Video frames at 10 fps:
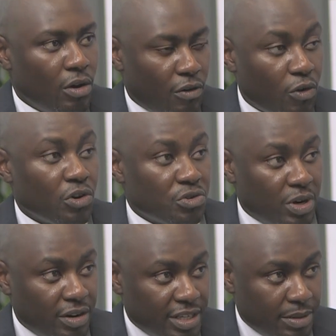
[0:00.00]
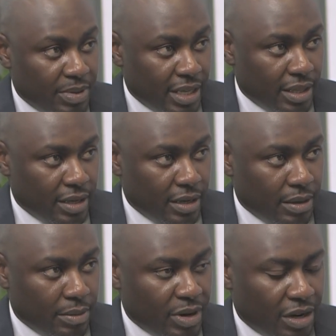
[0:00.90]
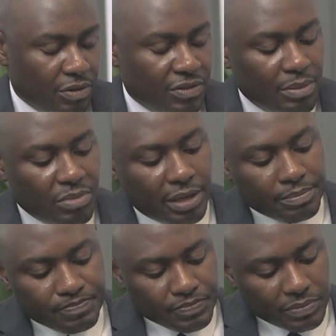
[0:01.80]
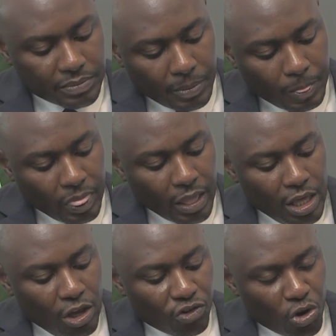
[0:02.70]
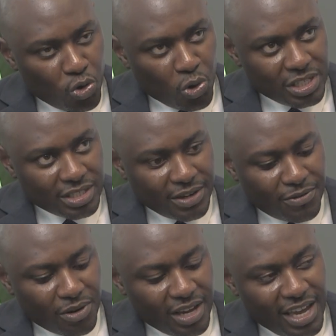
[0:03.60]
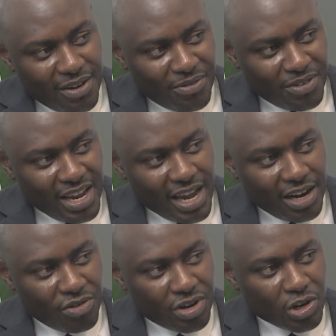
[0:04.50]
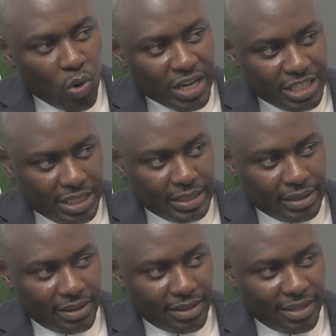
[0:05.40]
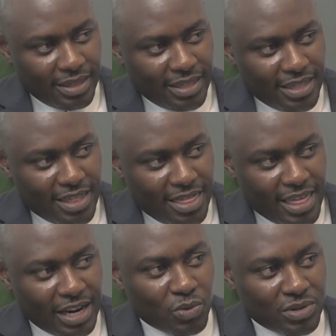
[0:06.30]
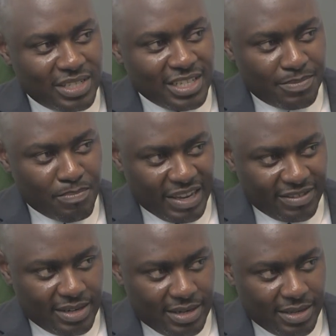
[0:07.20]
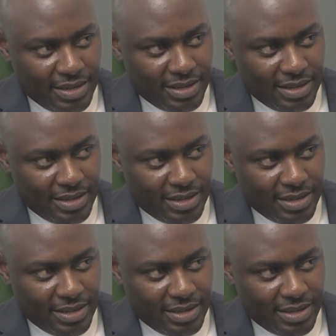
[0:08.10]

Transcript: of course regulated by the Bank of Zambia. So you notice that for every 100 kwacha that was disbursed,